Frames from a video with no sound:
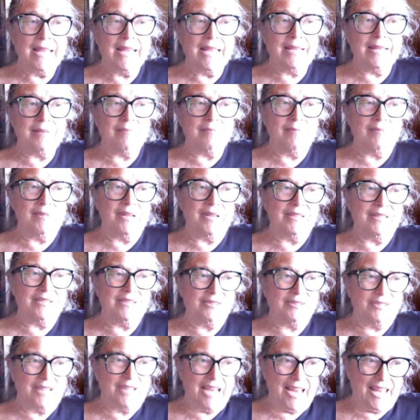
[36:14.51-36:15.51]
It
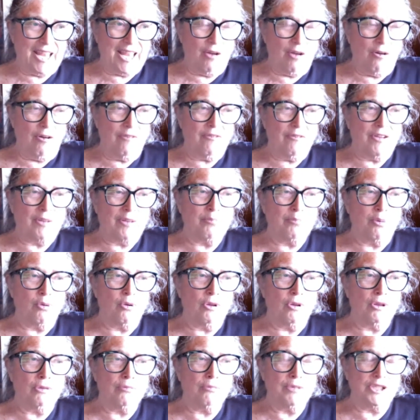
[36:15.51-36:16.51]
is taking off on
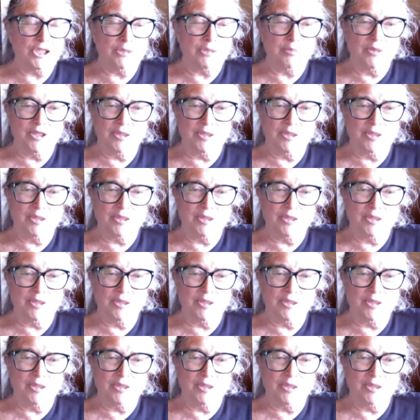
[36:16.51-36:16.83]
Paula Richman's